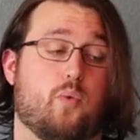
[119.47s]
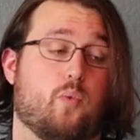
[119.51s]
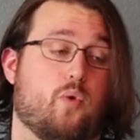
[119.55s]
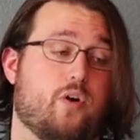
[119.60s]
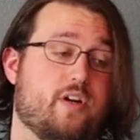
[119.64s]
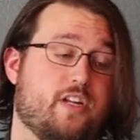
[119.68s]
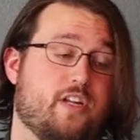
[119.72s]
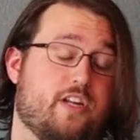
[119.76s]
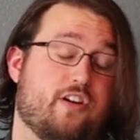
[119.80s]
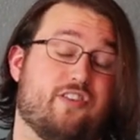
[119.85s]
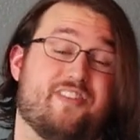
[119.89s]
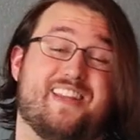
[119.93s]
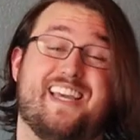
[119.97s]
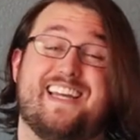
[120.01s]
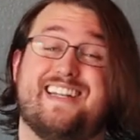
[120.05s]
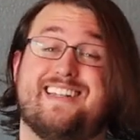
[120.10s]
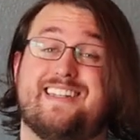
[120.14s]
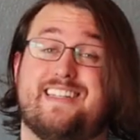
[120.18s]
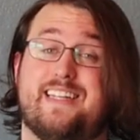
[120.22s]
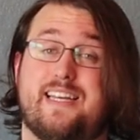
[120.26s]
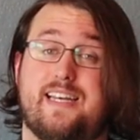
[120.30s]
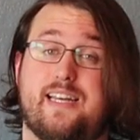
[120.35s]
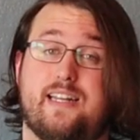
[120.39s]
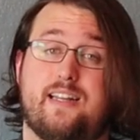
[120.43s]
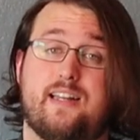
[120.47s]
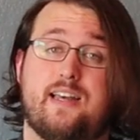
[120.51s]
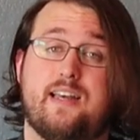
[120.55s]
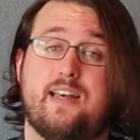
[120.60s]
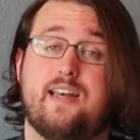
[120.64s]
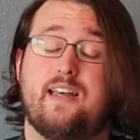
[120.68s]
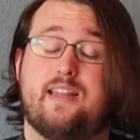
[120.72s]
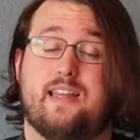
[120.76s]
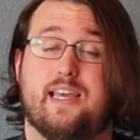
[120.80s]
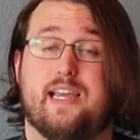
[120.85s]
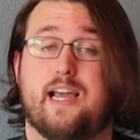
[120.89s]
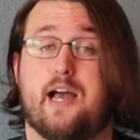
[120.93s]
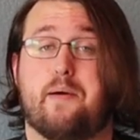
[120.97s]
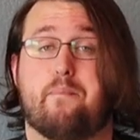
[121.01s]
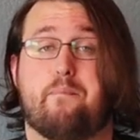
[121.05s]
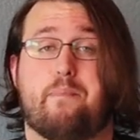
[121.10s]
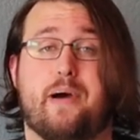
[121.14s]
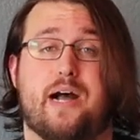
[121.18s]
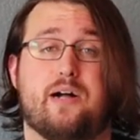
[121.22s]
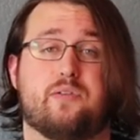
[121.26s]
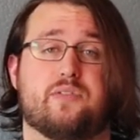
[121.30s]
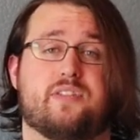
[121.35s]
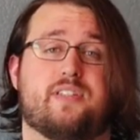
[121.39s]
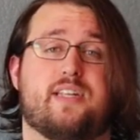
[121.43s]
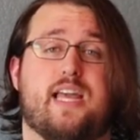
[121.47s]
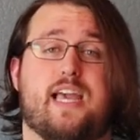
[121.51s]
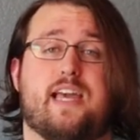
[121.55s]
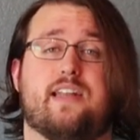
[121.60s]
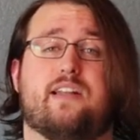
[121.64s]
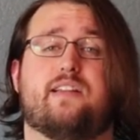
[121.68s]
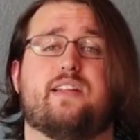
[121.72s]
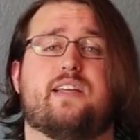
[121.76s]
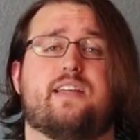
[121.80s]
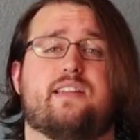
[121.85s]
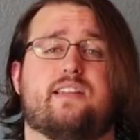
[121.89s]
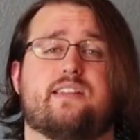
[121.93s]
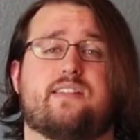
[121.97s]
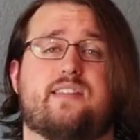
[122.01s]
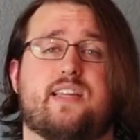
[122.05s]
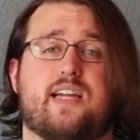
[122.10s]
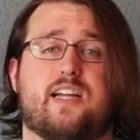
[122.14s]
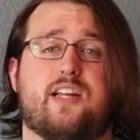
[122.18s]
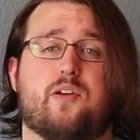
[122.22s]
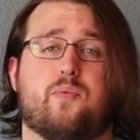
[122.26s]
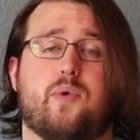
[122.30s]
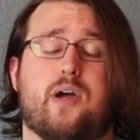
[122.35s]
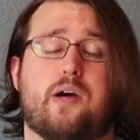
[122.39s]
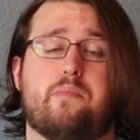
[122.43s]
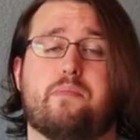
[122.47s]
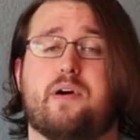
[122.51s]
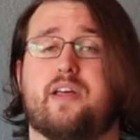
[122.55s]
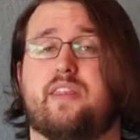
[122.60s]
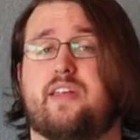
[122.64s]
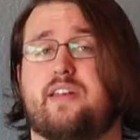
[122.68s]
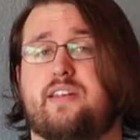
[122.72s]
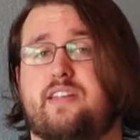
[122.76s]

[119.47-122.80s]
The 1 year they did, they got bounced handily in the second round by